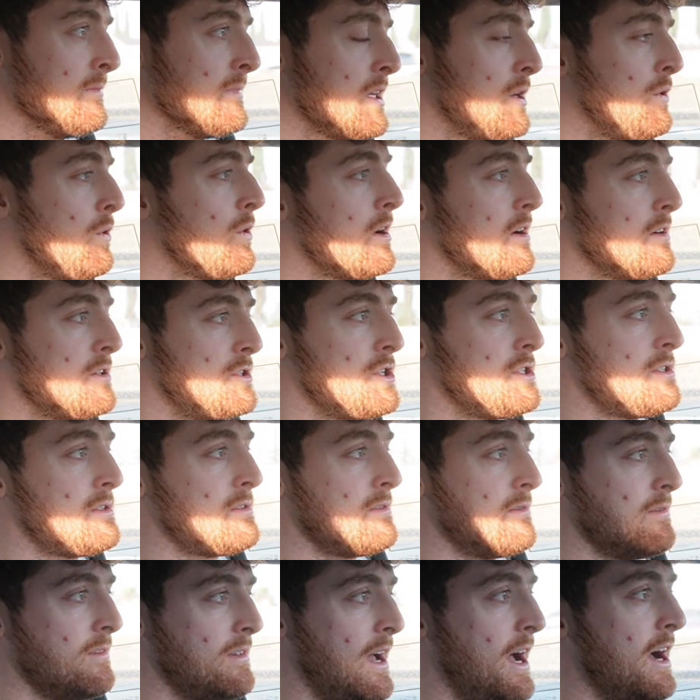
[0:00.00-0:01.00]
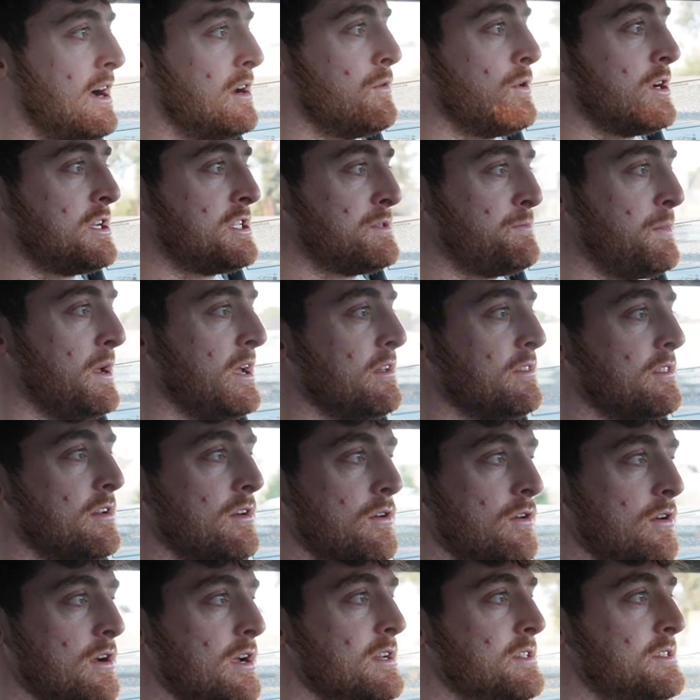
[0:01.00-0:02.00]
or just how to expand their
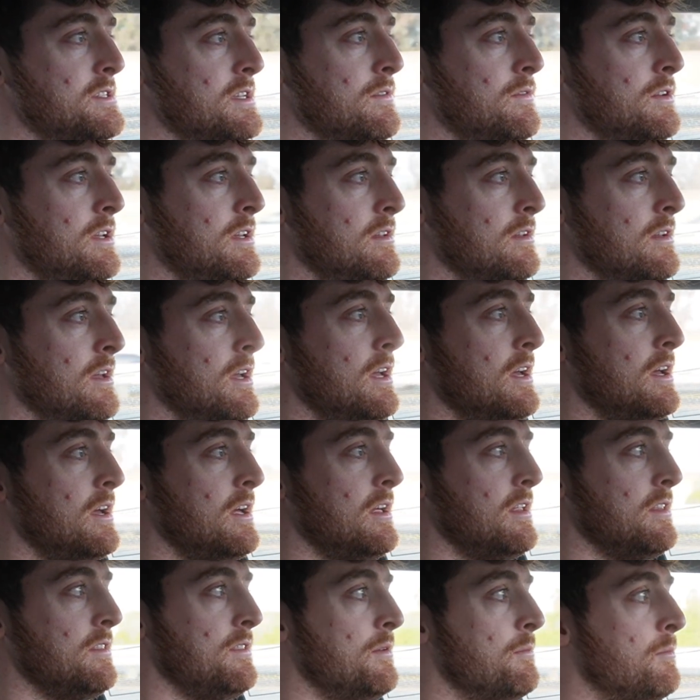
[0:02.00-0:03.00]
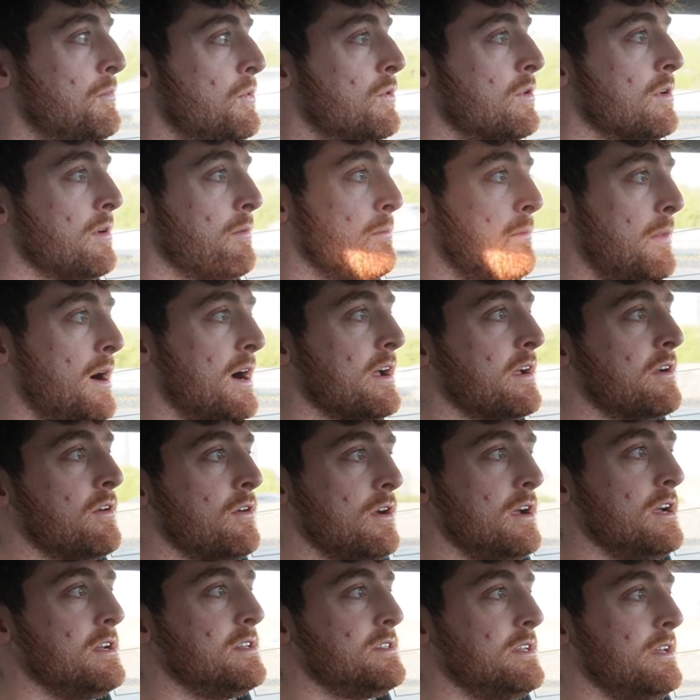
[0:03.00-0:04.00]
creativity, the more my
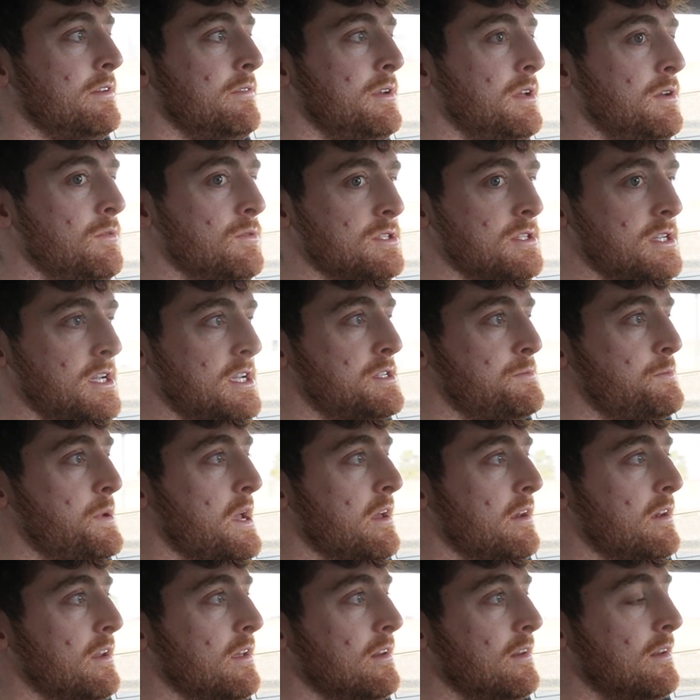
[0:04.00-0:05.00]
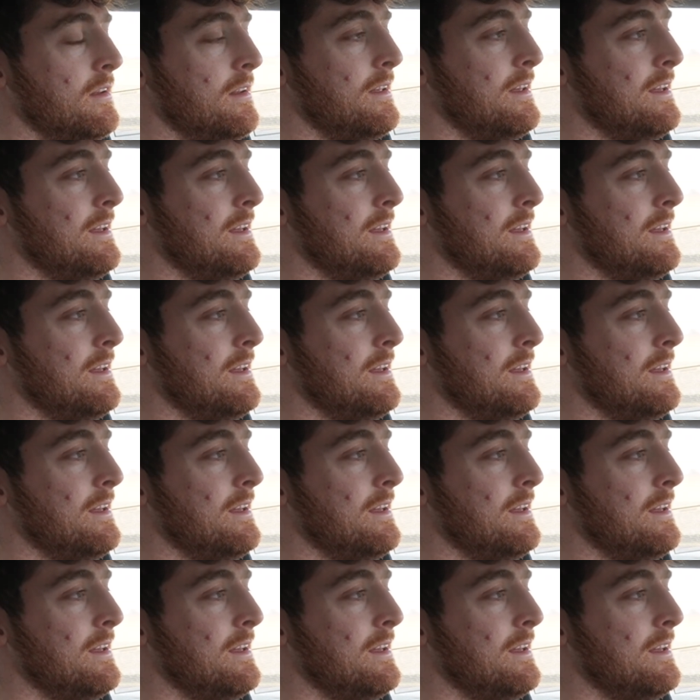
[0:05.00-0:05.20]
creativity was expanded.